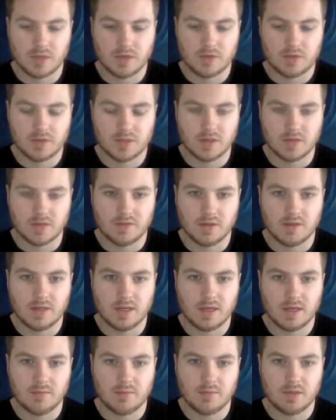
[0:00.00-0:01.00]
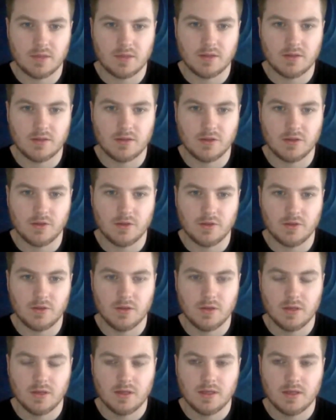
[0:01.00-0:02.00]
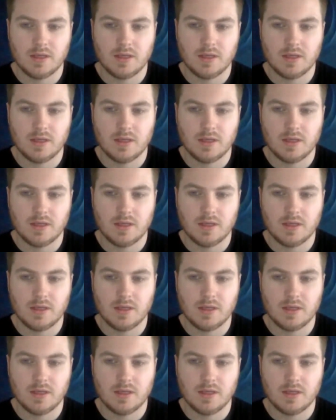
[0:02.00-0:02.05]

Microsoft attempting to